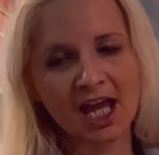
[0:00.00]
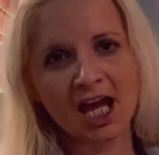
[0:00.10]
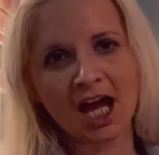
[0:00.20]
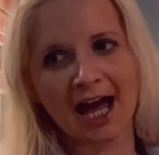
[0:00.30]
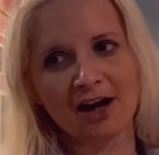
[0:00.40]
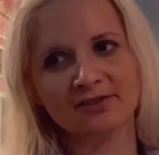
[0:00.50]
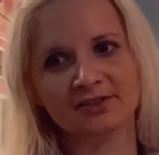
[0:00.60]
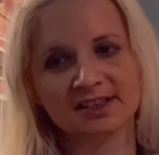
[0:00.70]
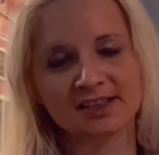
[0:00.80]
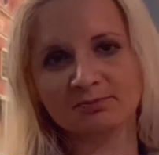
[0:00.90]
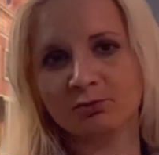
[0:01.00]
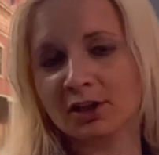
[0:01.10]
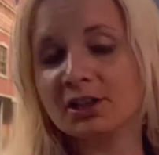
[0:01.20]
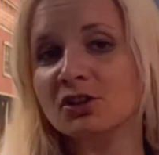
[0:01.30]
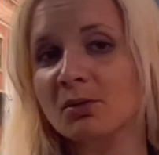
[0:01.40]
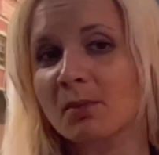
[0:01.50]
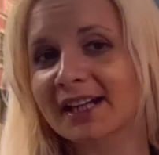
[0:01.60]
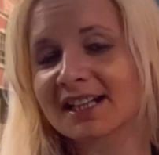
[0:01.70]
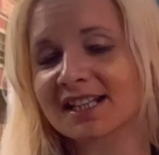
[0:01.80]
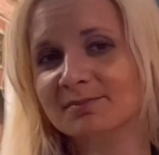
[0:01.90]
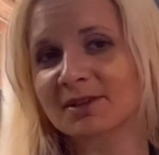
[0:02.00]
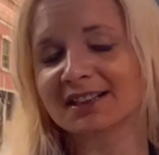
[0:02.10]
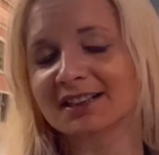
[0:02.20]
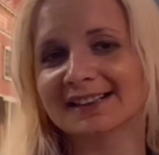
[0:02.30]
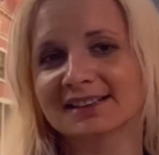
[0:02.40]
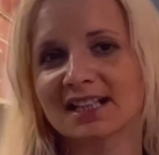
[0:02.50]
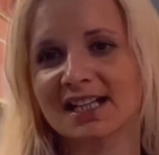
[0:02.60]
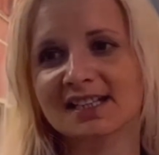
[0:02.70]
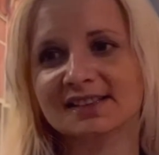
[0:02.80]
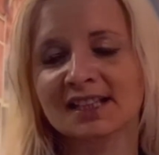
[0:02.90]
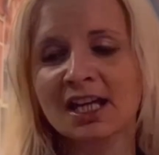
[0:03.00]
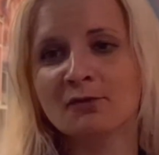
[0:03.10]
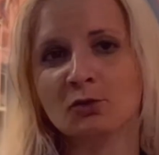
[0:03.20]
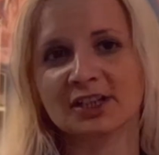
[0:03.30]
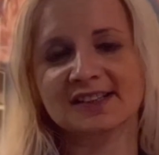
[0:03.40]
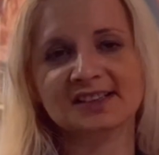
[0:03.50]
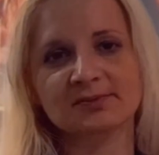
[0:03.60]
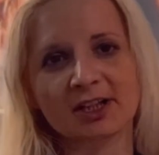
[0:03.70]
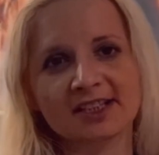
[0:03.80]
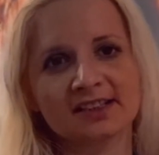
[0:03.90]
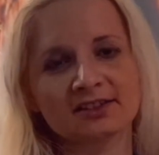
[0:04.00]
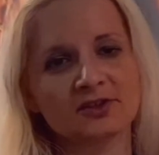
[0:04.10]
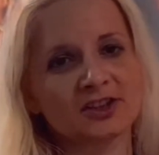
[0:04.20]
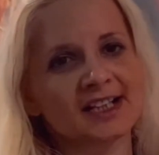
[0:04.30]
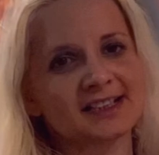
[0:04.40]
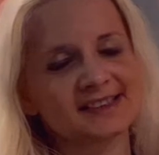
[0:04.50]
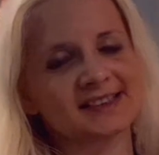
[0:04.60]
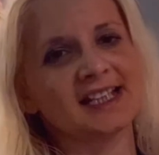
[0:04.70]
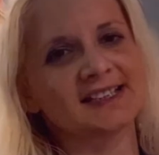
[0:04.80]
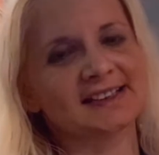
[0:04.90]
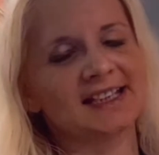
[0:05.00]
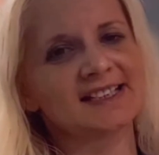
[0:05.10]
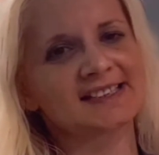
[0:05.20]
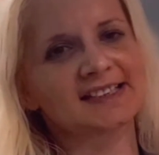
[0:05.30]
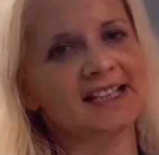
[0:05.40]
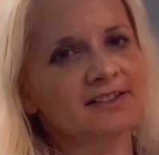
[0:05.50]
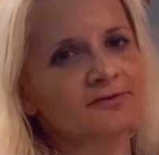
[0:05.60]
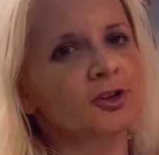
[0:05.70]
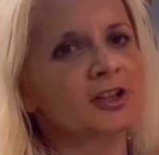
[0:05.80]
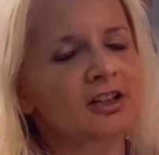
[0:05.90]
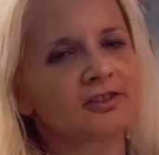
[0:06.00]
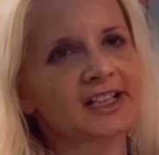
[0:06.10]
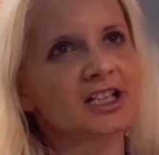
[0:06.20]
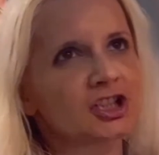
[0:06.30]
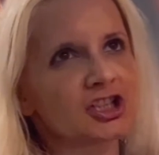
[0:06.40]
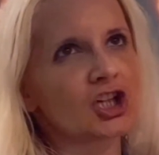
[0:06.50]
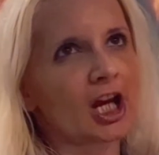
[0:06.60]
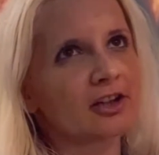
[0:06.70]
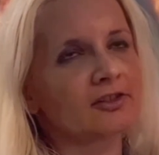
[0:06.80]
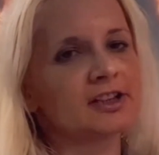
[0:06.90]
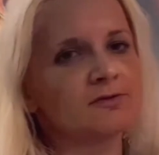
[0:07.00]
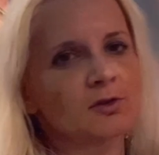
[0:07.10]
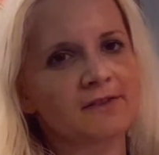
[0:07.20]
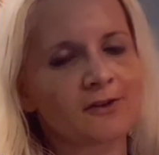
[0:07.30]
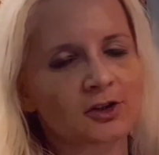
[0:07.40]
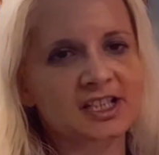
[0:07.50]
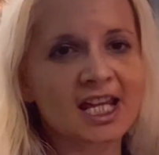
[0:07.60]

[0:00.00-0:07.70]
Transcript: However, at this point, Joe Biden has been elected as 46th President of the United States, and he's slated for inauguration January 21st.